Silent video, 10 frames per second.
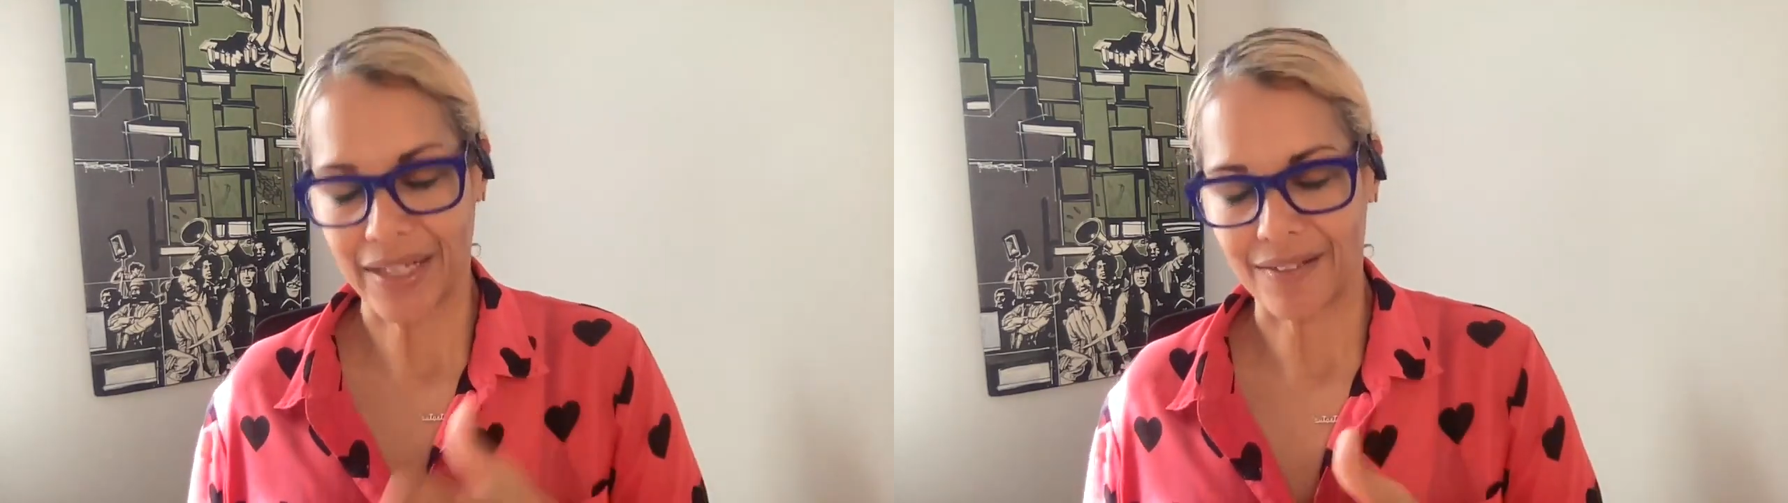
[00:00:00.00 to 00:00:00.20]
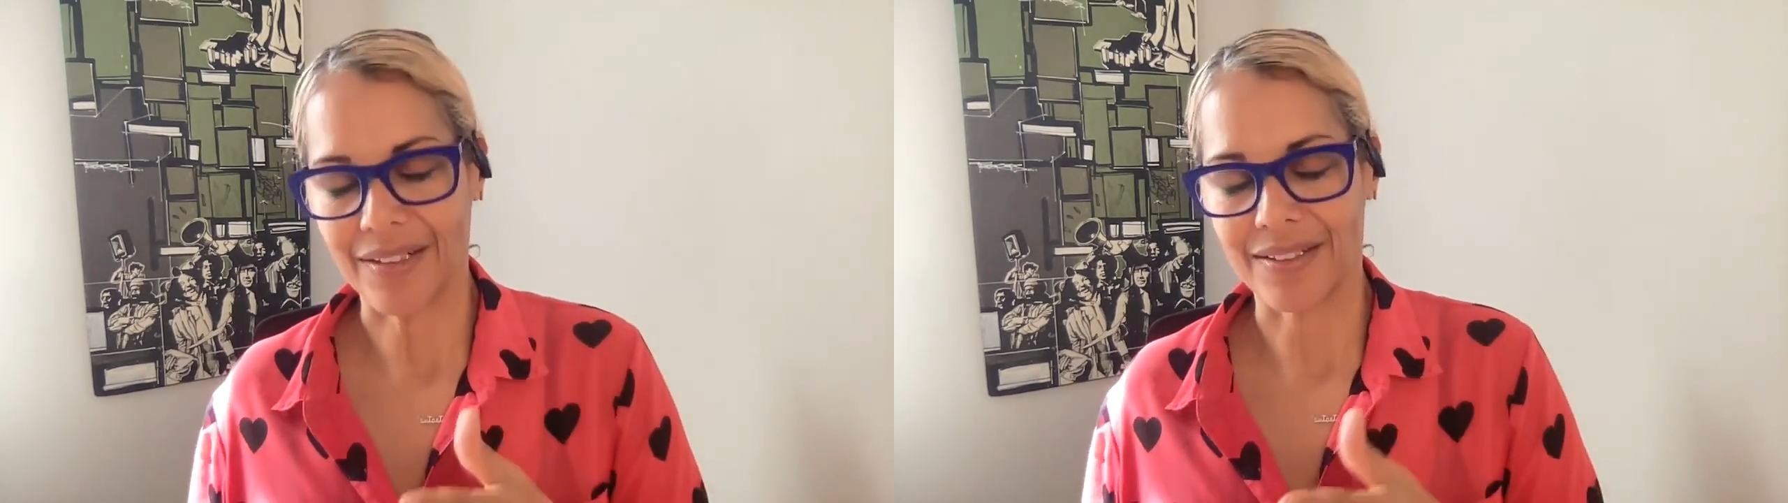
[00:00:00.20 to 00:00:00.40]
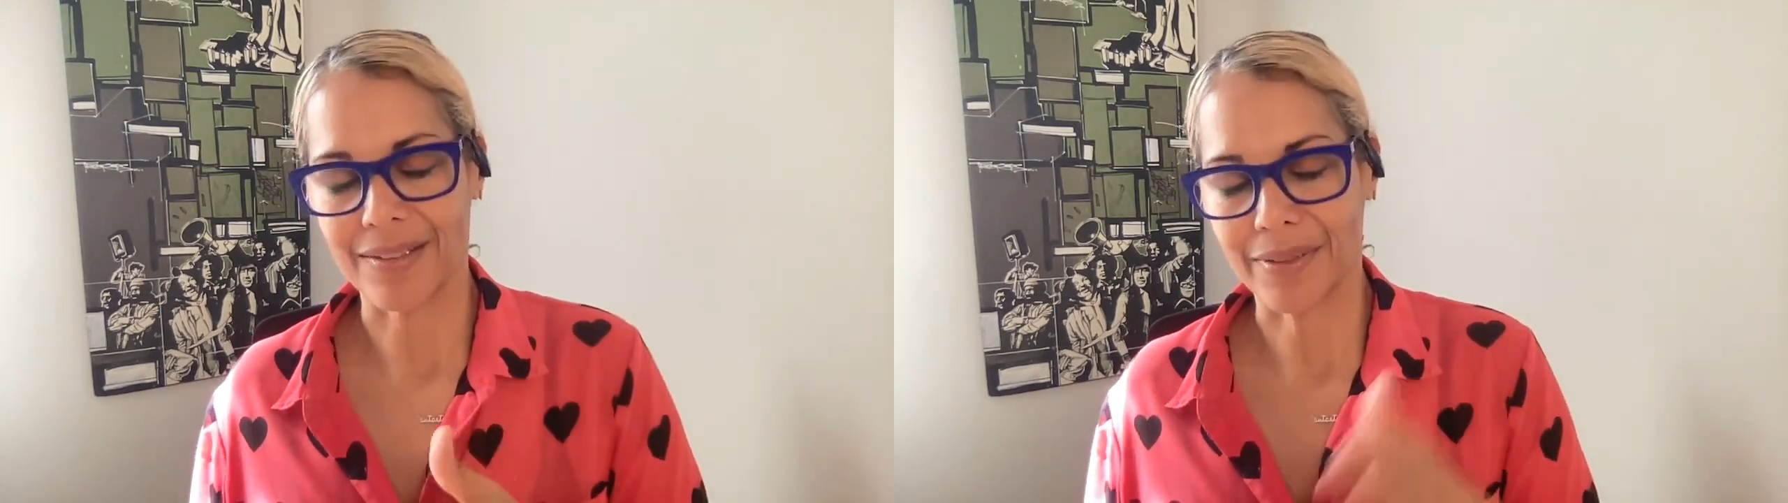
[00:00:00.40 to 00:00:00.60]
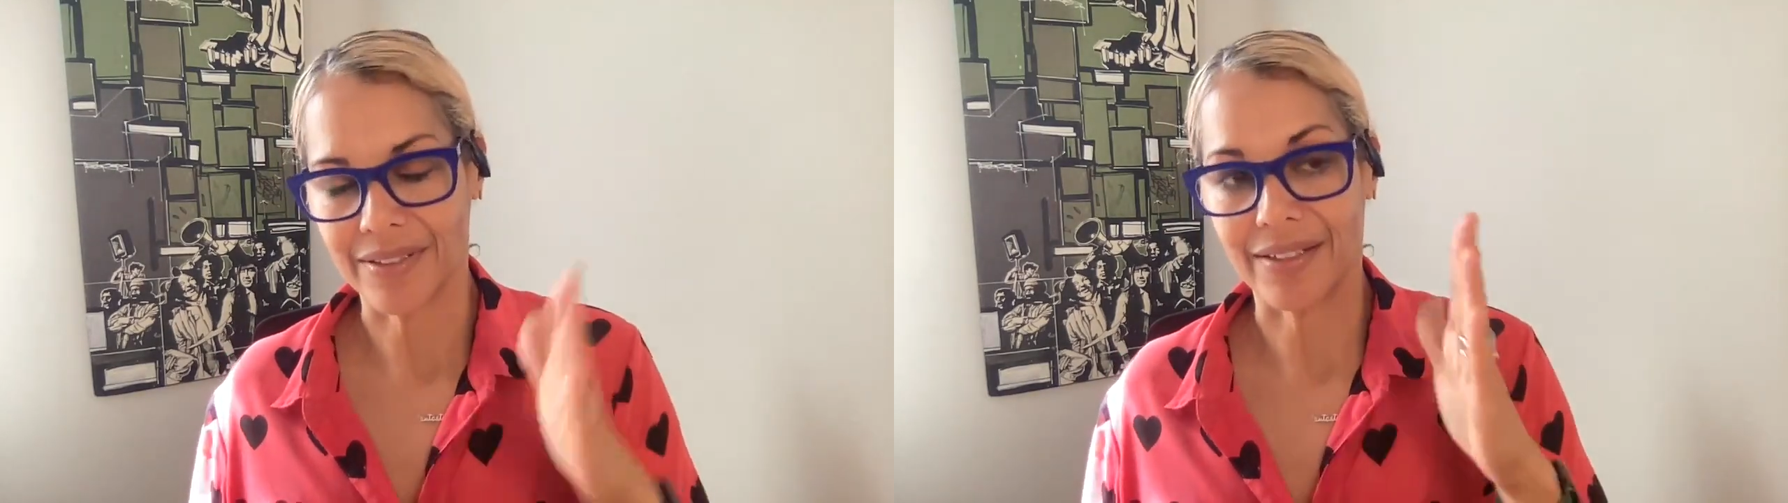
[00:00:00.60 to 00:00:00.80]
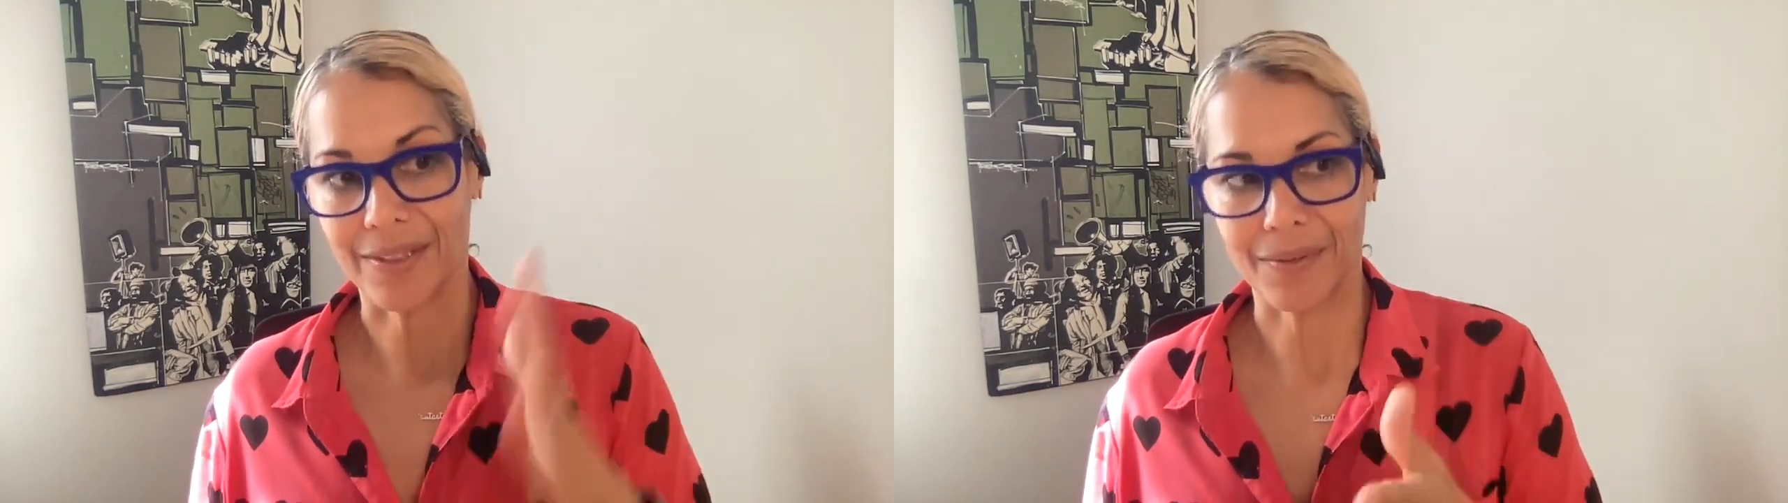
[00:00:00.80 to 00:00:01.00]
parents because I